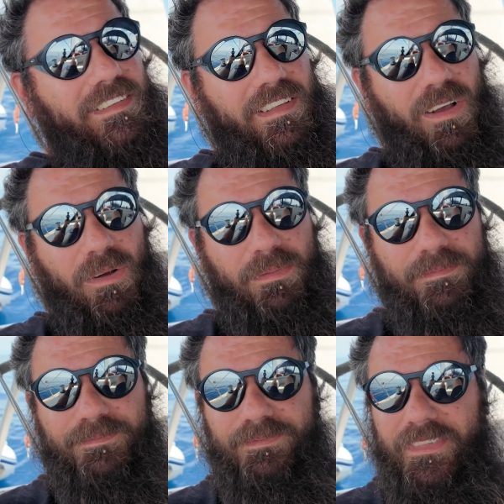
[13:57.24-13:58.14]
So,
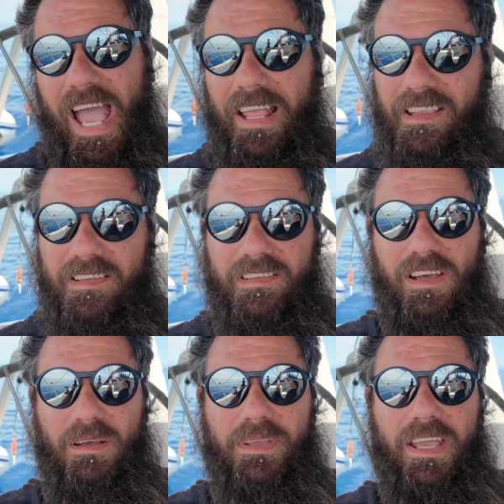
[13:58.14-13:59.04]
yeah, this is
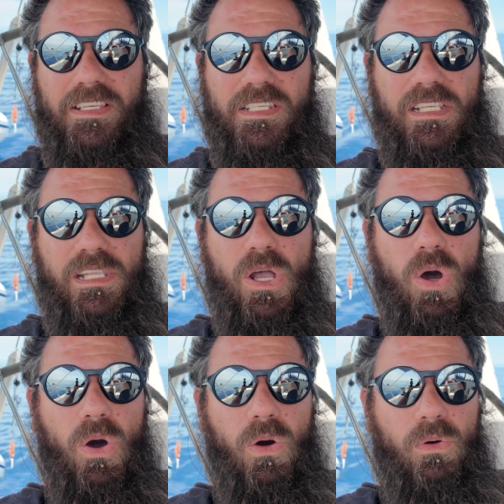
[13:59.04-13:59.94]
going to be a
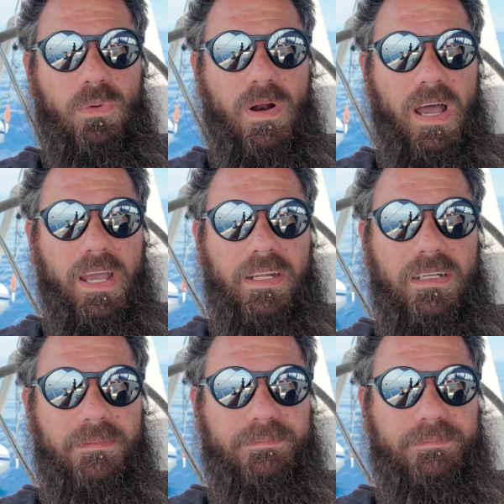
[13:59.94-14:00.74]
slow ride.